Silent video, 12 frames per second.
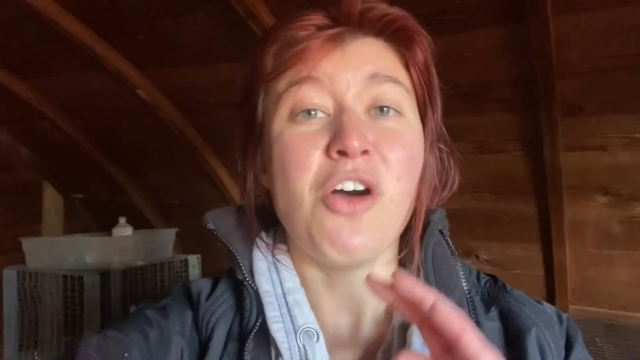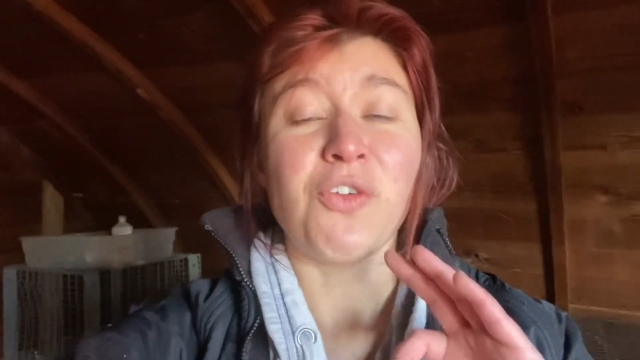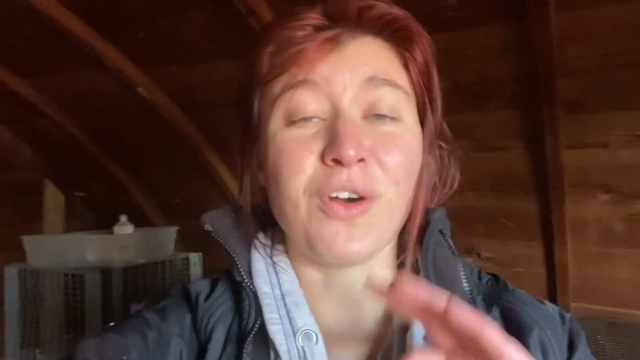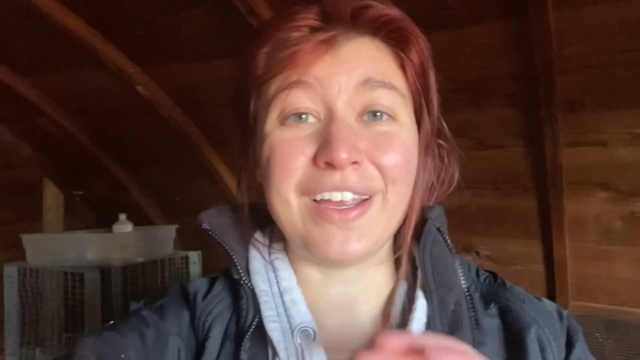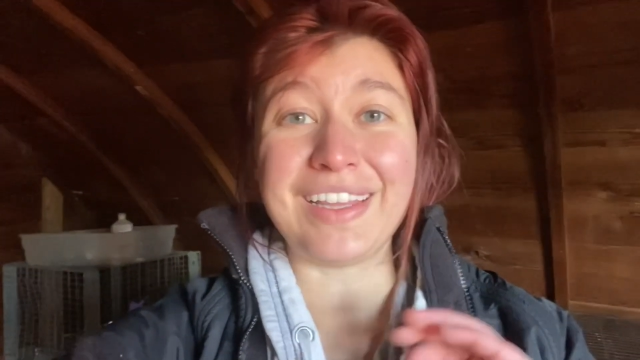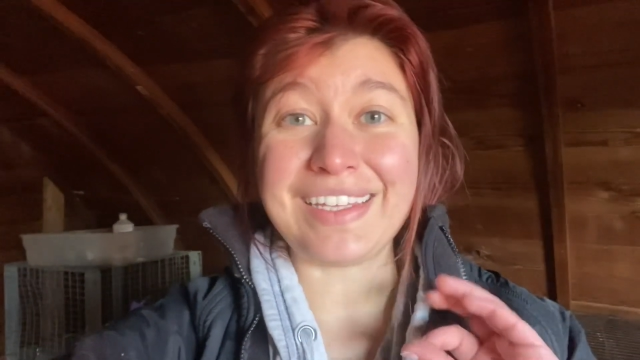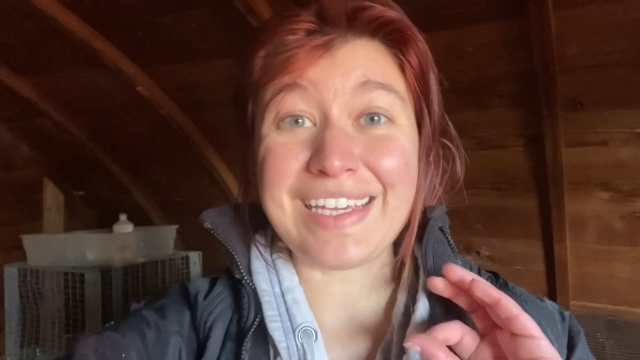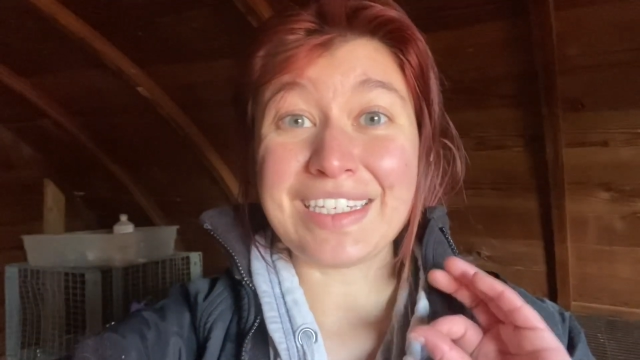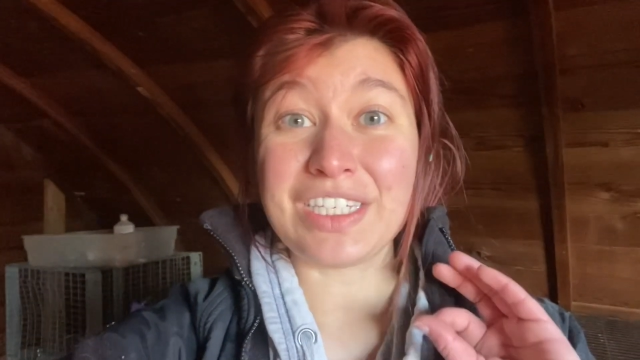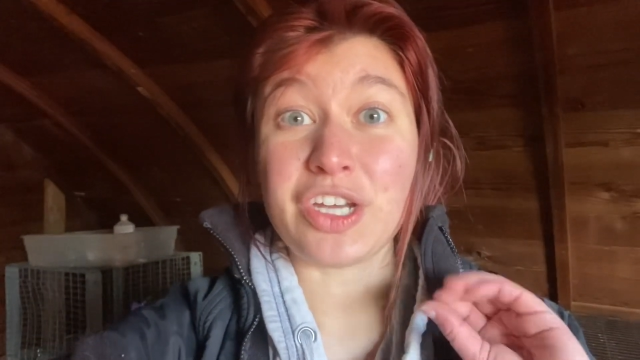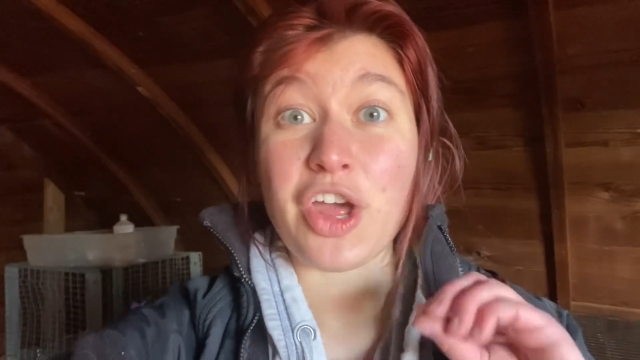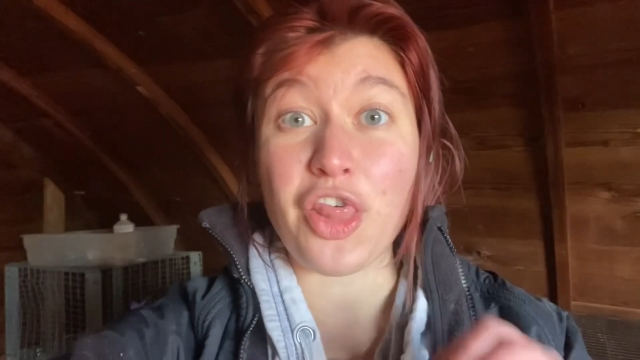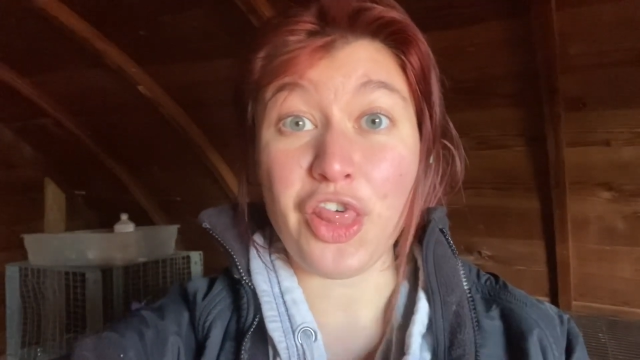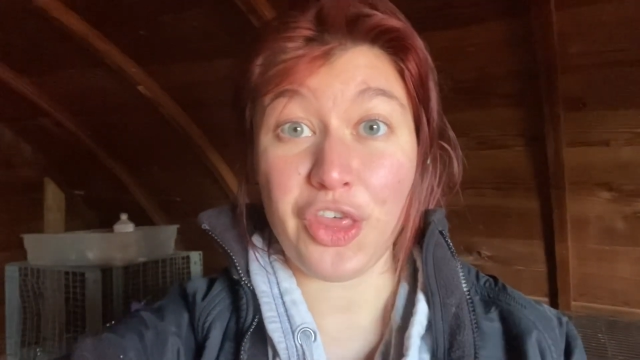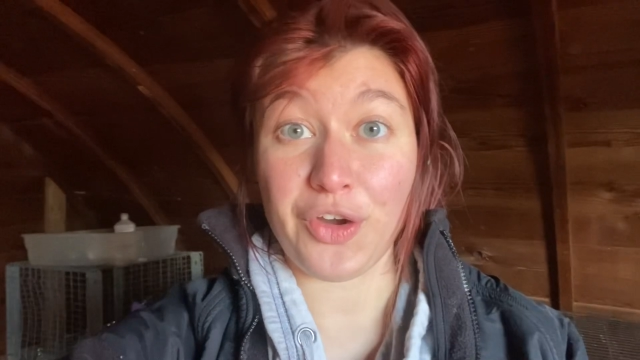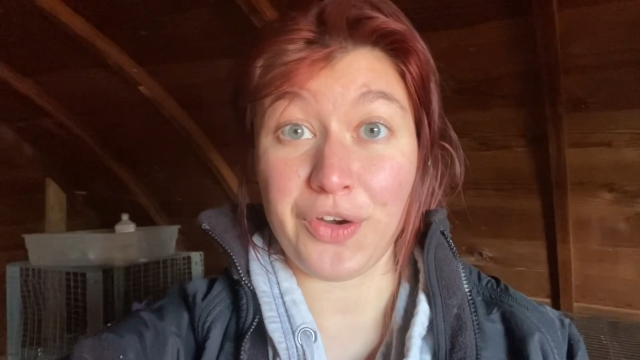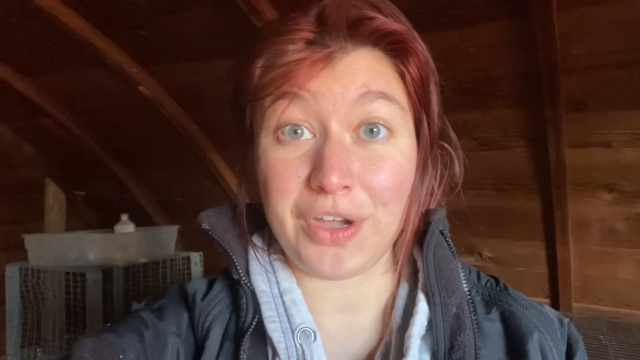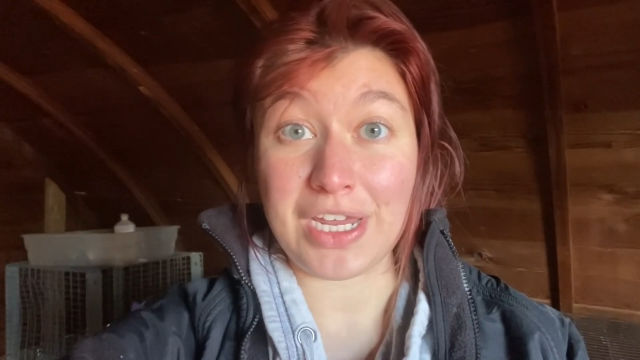for at least
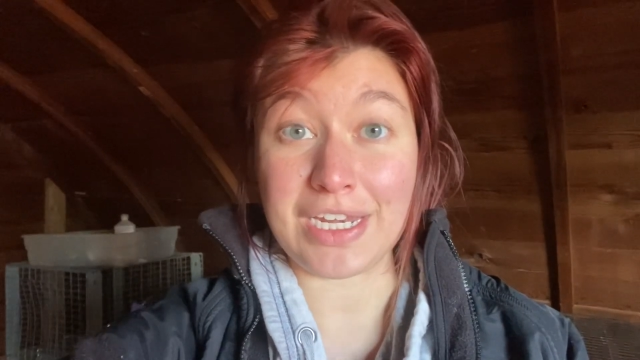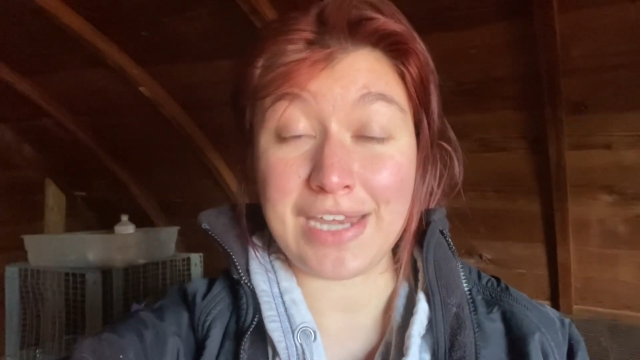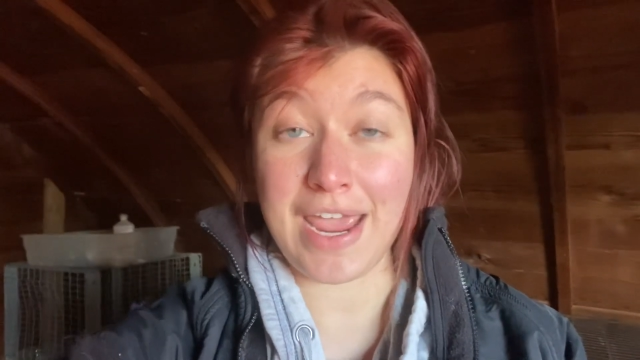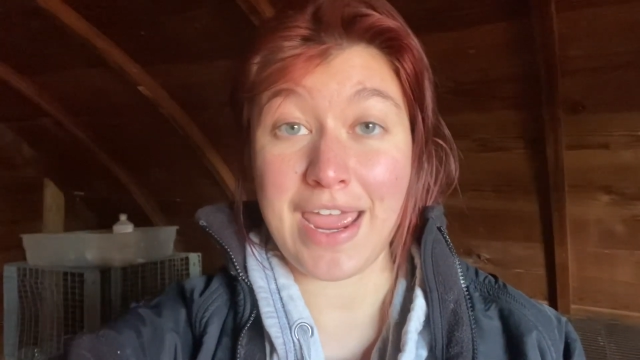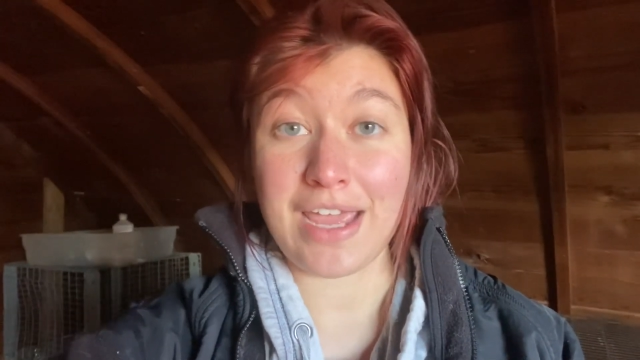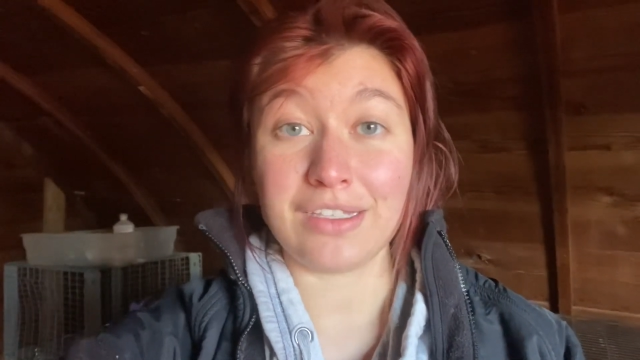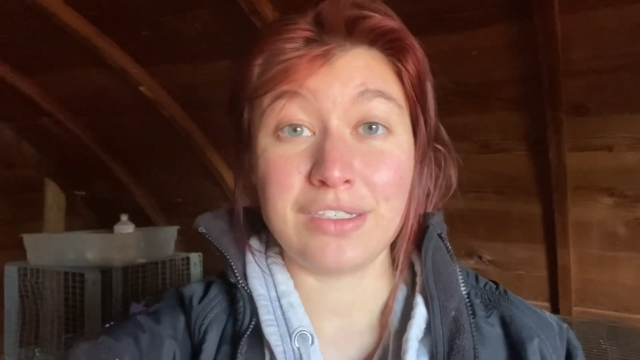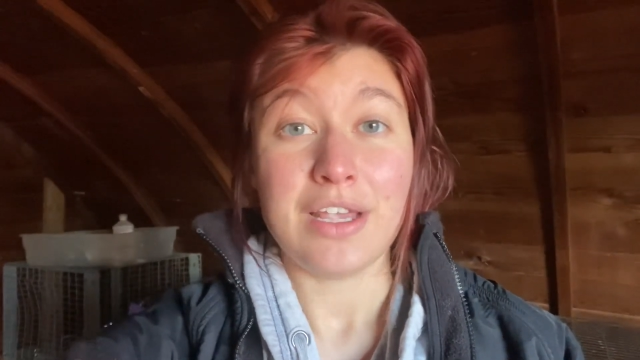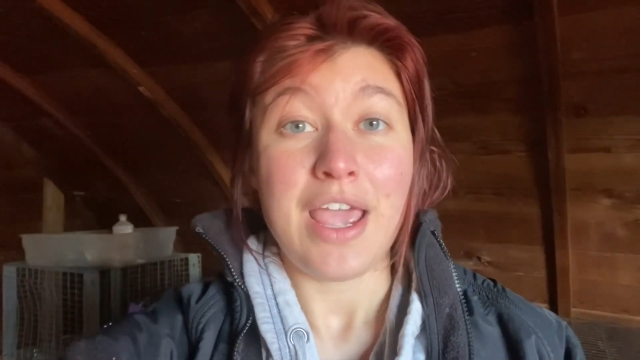30 days.